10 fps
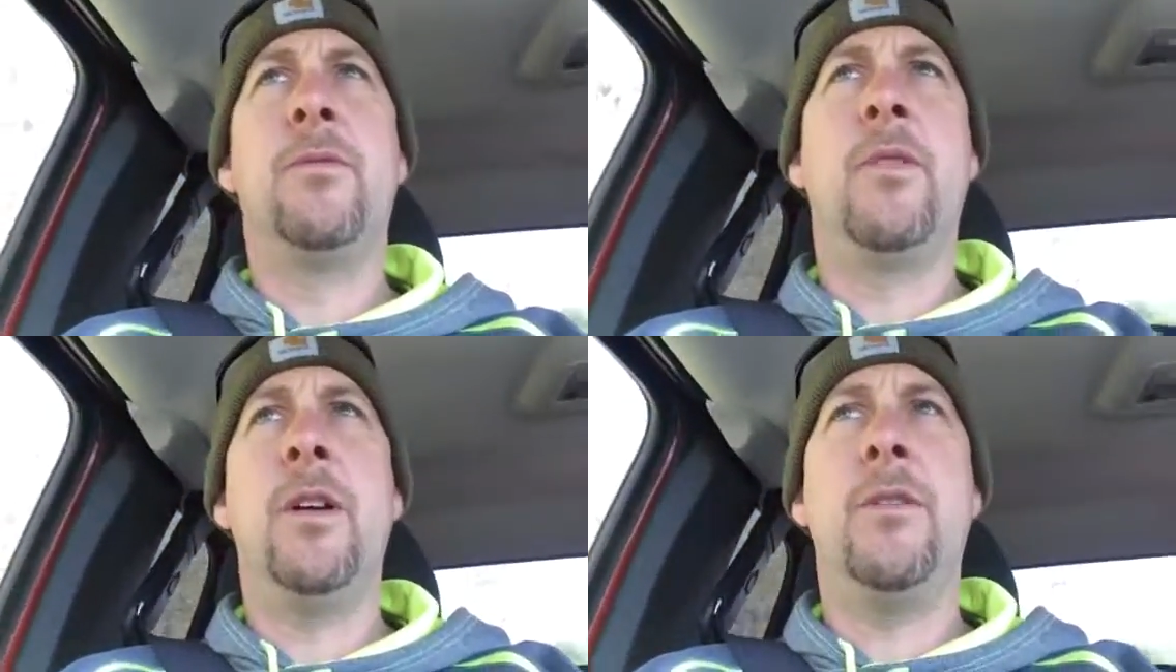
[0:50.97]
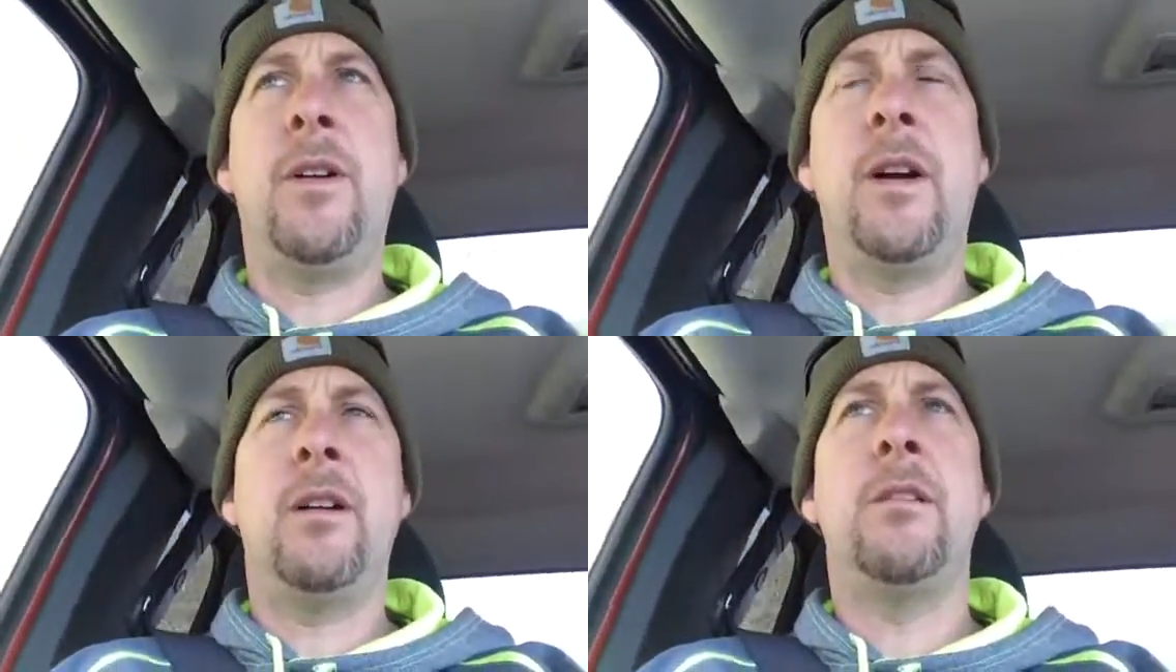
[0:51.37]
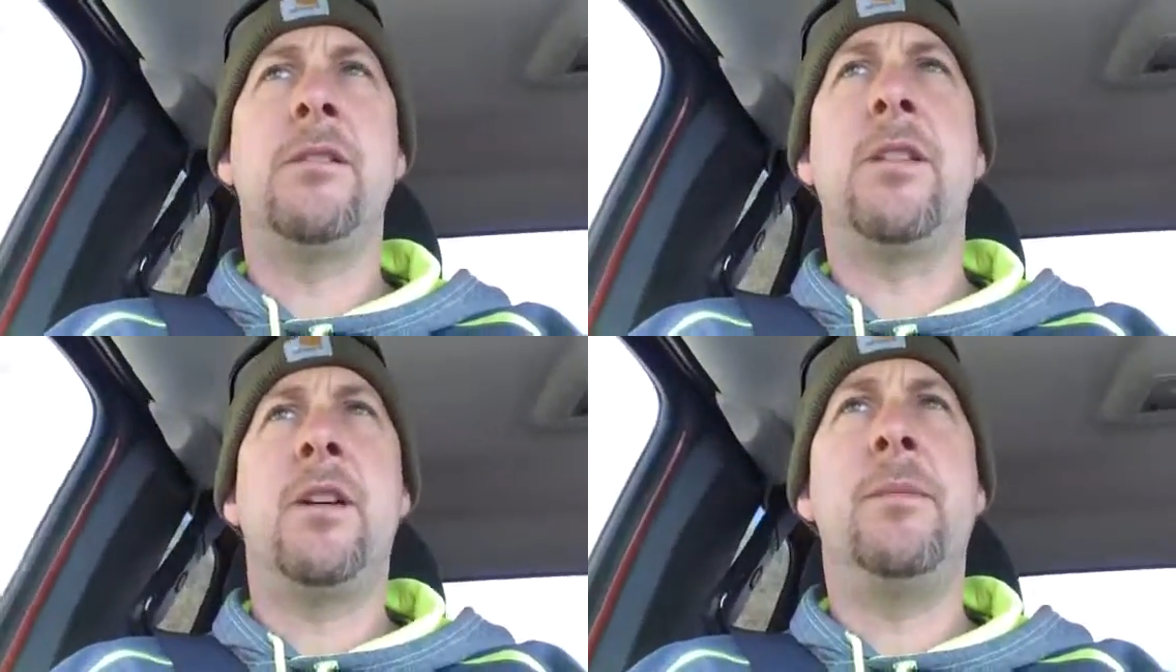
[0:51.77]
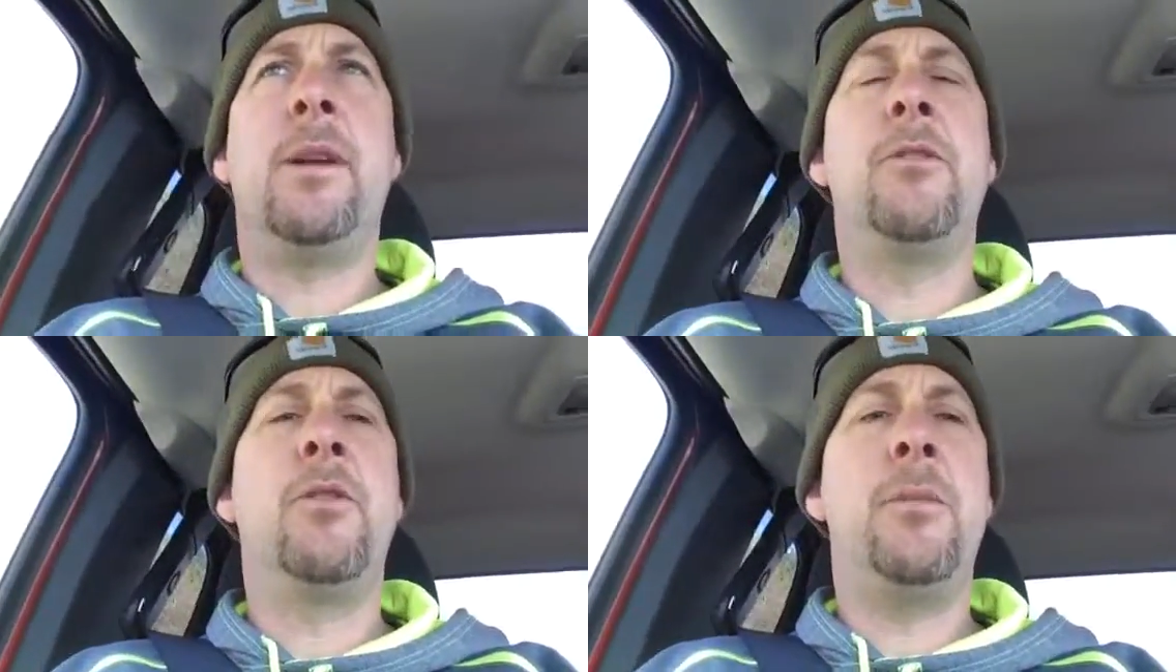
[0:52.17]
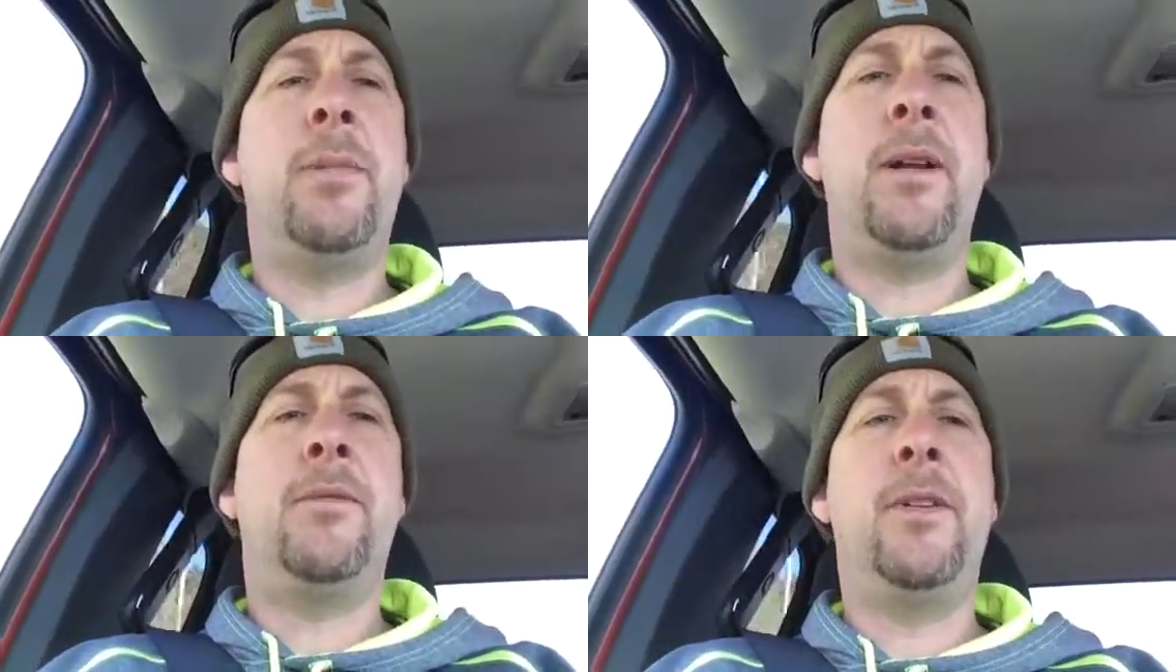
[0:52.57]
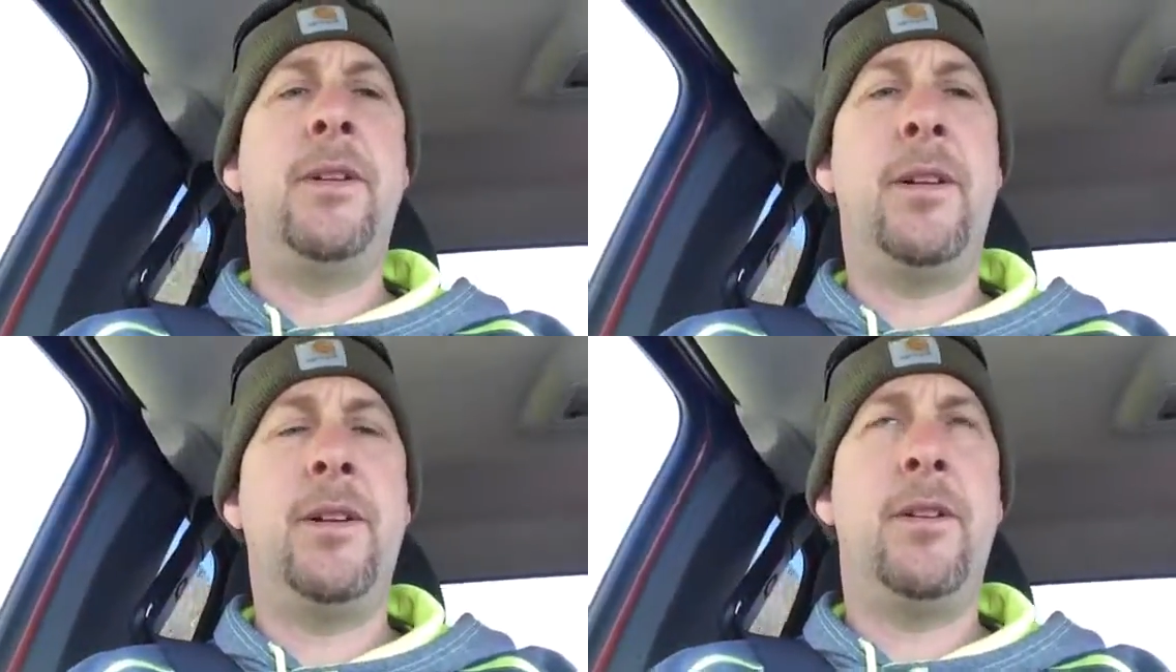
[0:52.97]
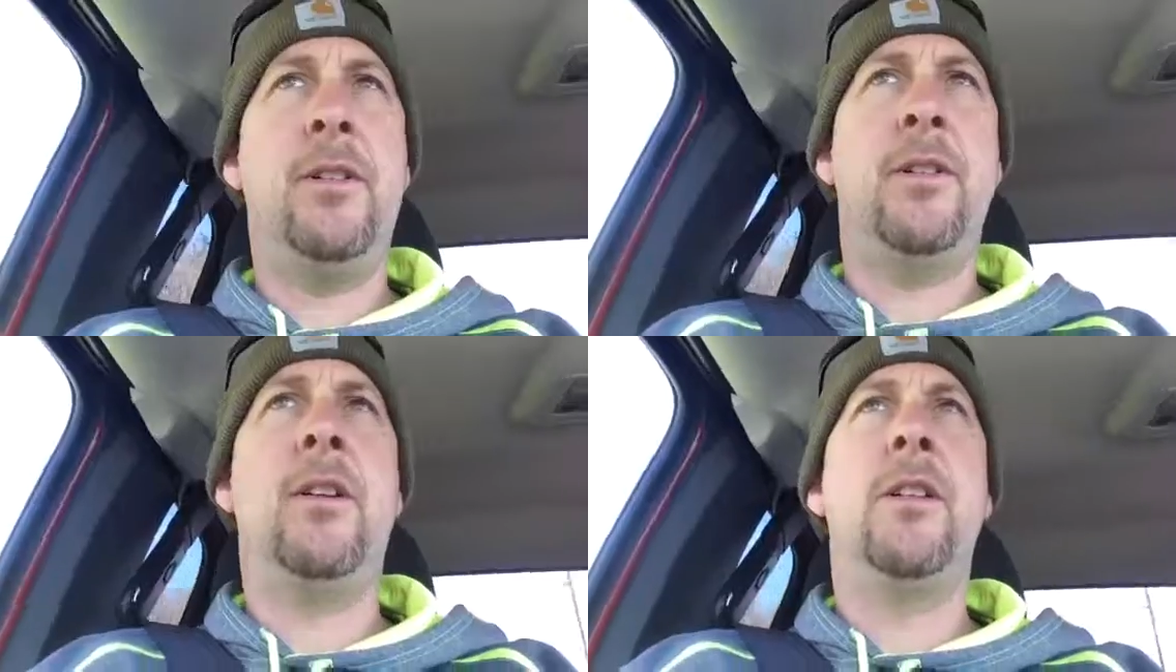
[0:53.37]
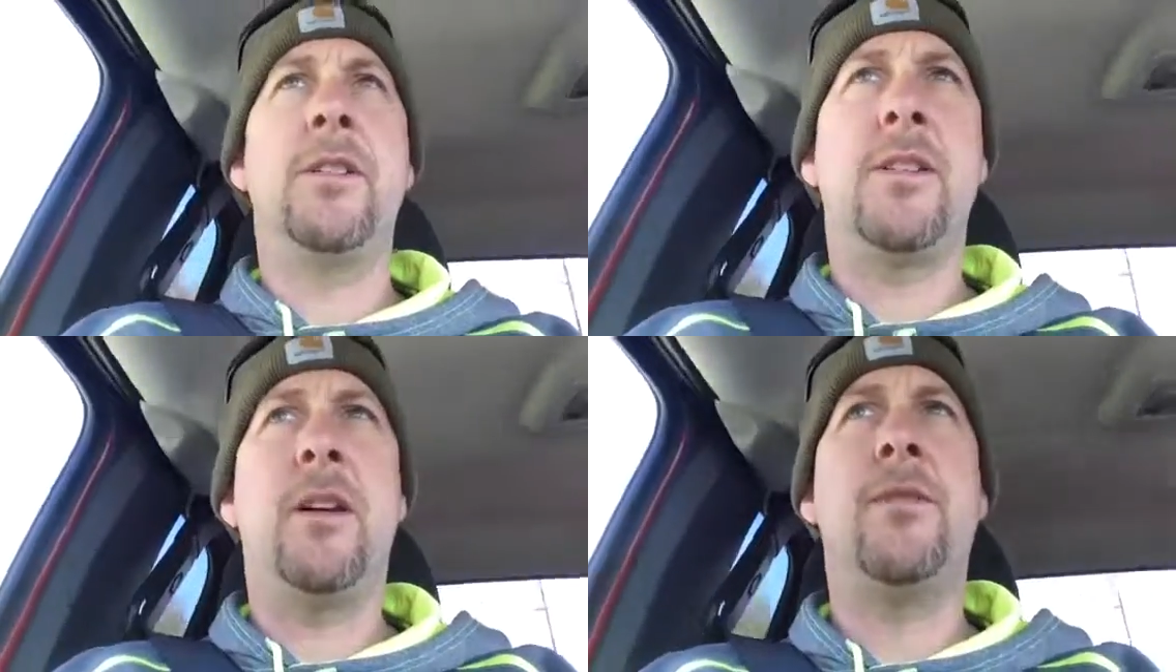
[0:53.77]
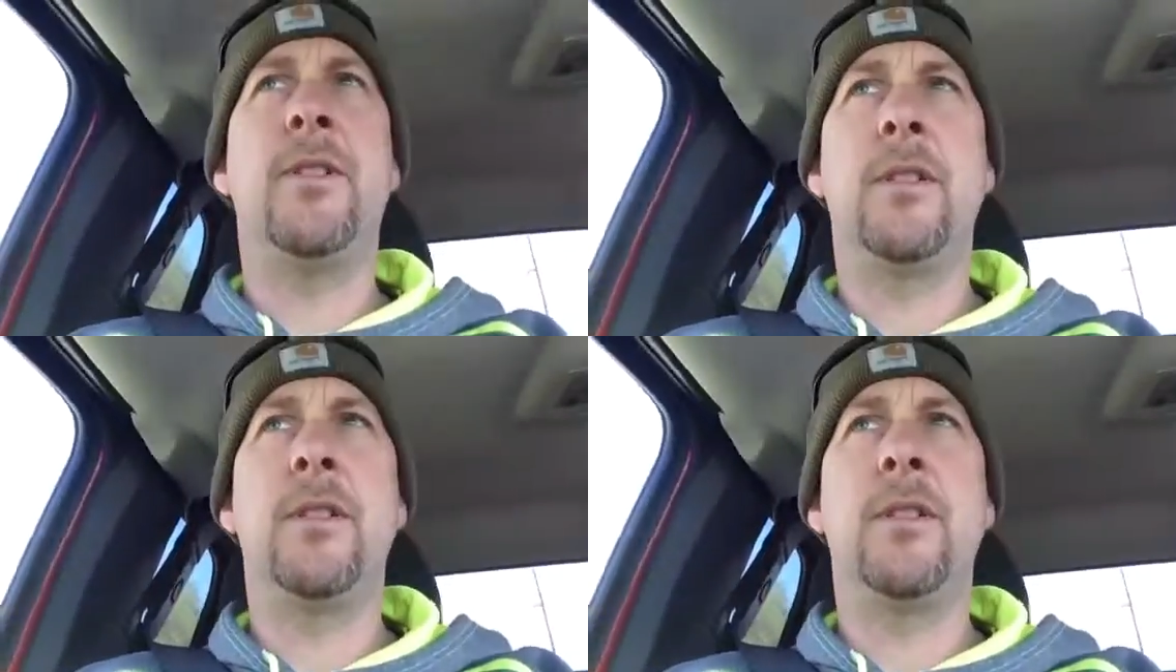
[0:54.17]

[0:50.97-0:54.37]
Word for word: friend of ours, um, they were doing a benefit dinner and all that stuff,